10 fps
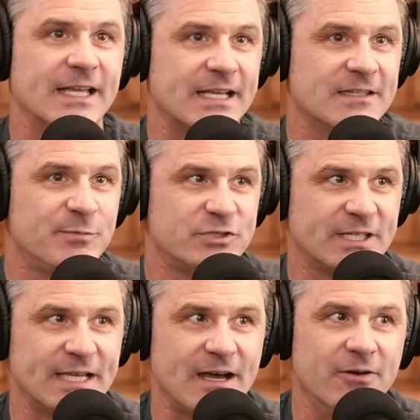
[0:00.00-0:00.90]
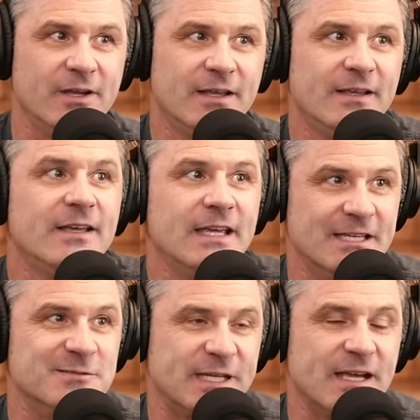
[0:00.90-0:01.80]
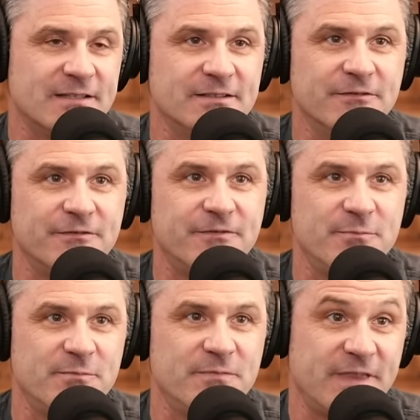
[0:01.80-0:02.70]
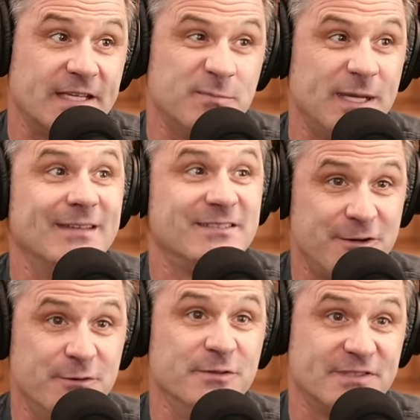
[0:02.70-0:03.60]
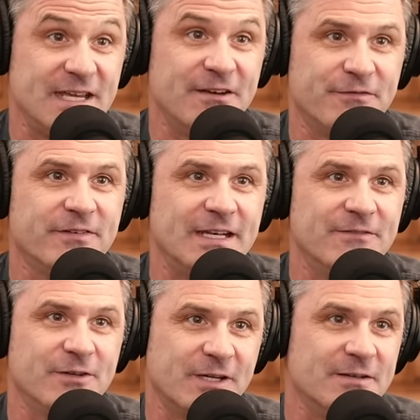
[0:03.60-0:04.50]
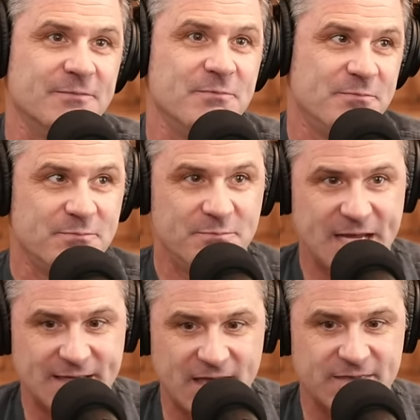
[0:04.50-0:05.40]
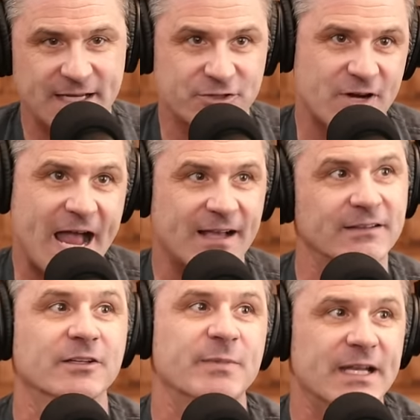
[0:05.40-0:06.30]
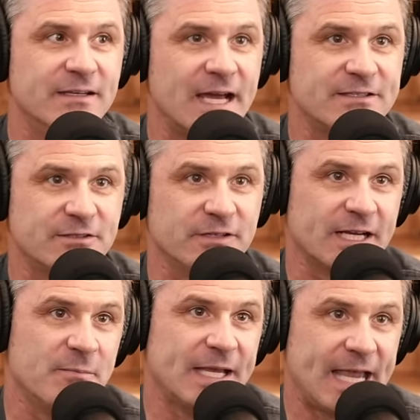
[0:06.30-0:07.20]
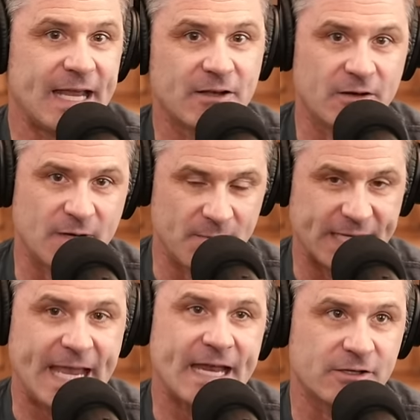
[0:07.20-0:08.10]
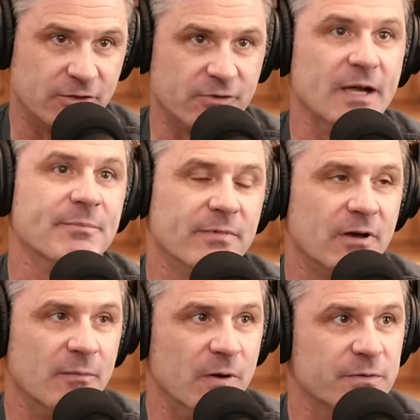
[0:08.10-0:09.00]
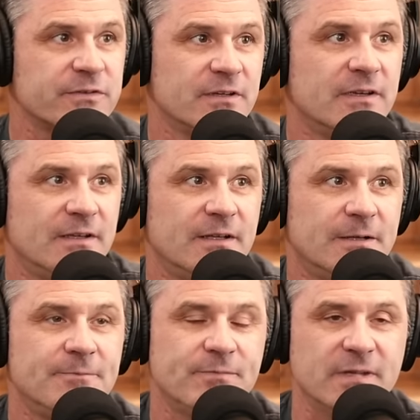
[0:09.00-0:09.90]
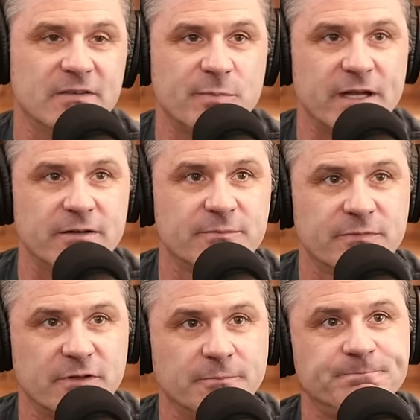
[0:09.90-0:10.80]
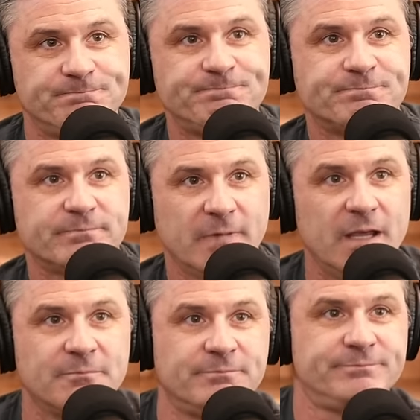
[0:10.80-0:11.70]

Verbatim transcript: like it's pushing out is because of things being too stiff. And if you could make that thing track a little bit nicer, like a mechanical a mechanical grip almost, mm-hmm. it's better. So, yeah,